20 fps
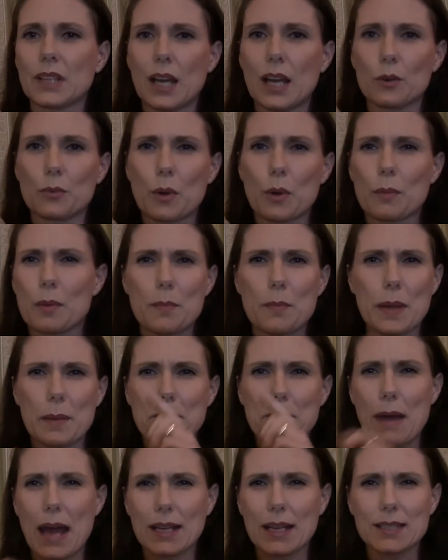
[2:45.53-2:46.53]
It'll probably be
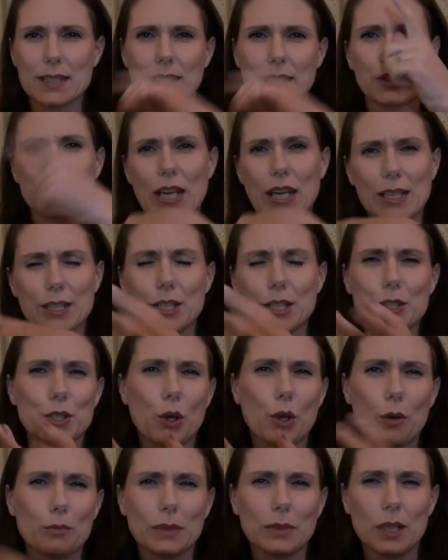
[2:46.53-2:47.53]
mixed, like charity
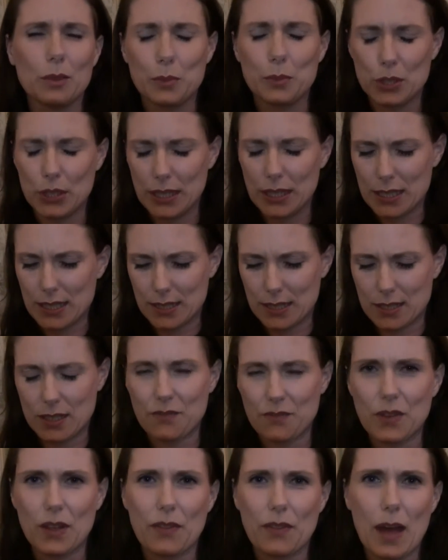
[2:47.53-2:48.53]
shop and little boutiques and
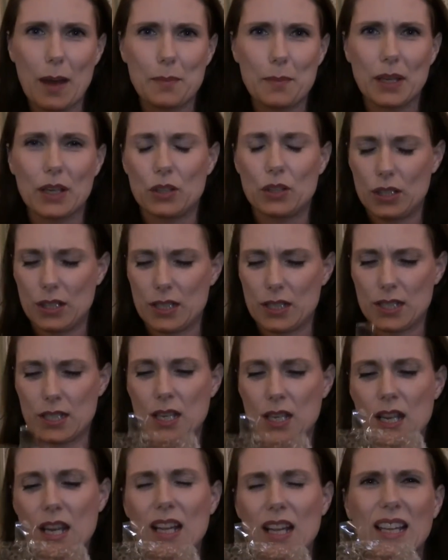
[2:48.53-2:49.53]
stuff like that, because,
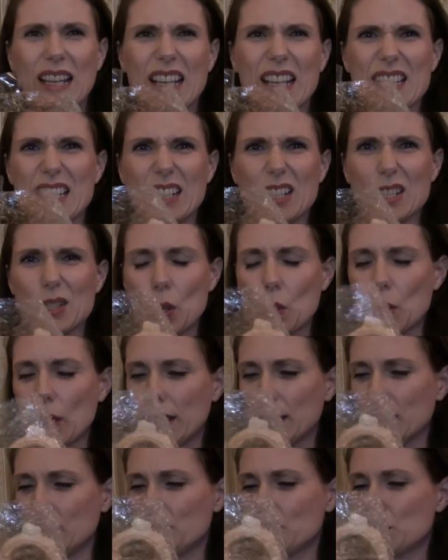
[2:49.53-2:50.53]
like I said, it's all
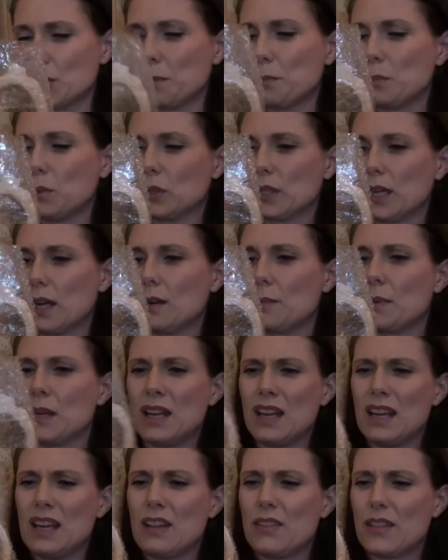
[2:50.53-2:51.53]
kind of jumbled up.
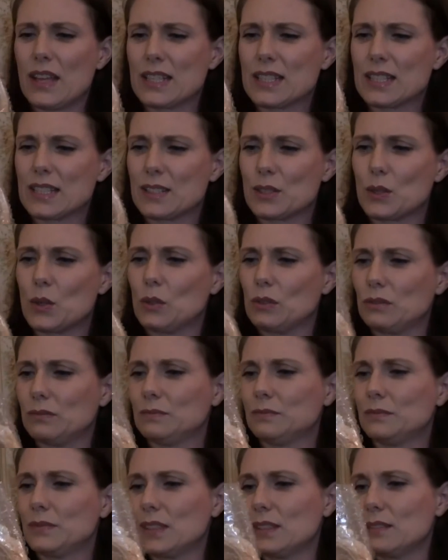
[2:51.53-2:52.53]
This is all,
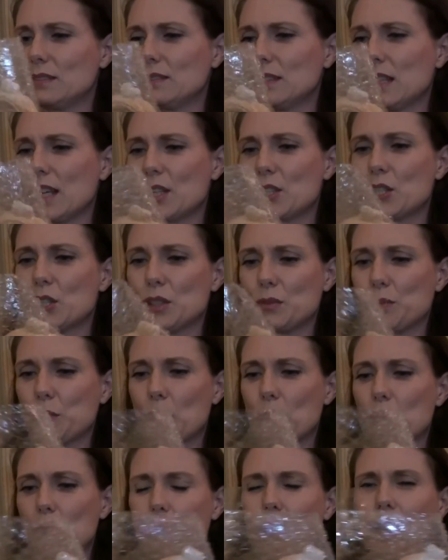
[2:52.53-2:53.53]
I should have
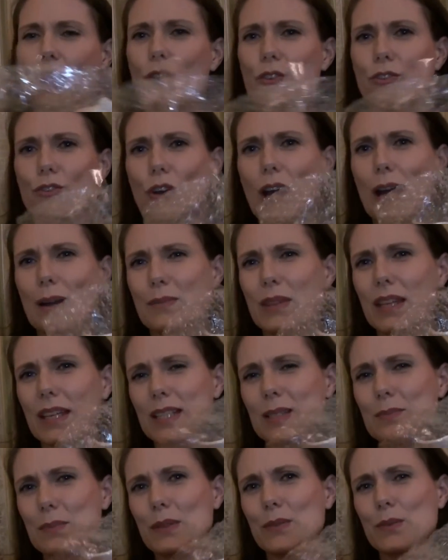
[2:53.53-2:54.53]
probably unwrapped
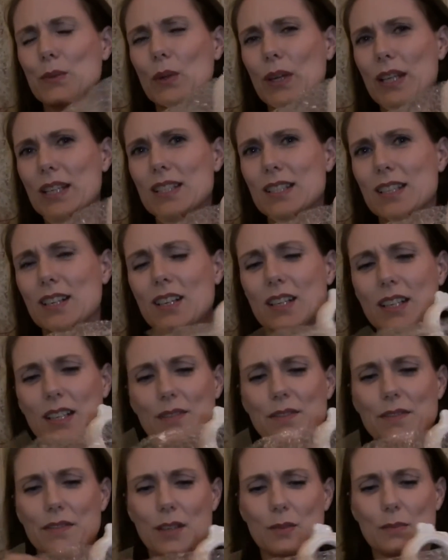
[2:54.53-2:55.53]
this before I started
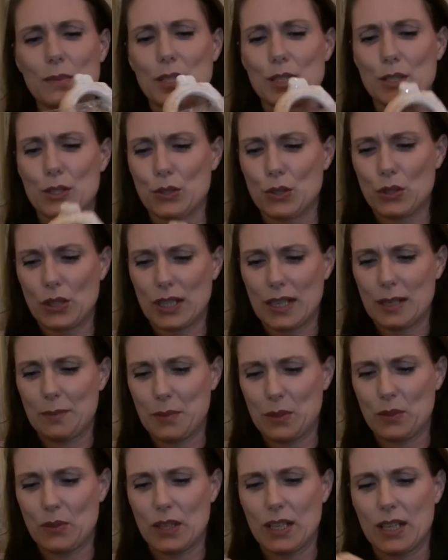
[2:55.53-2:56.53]
filming. Sorry about
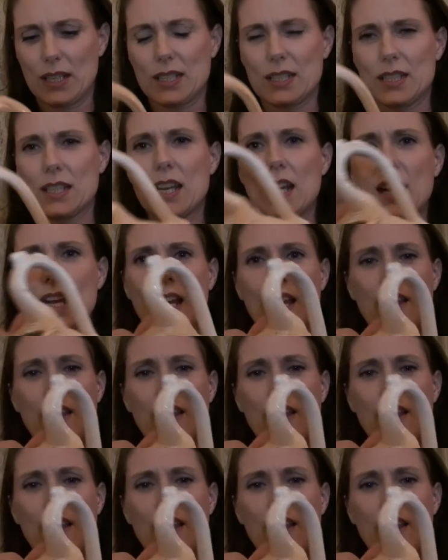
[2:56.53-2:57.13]
this.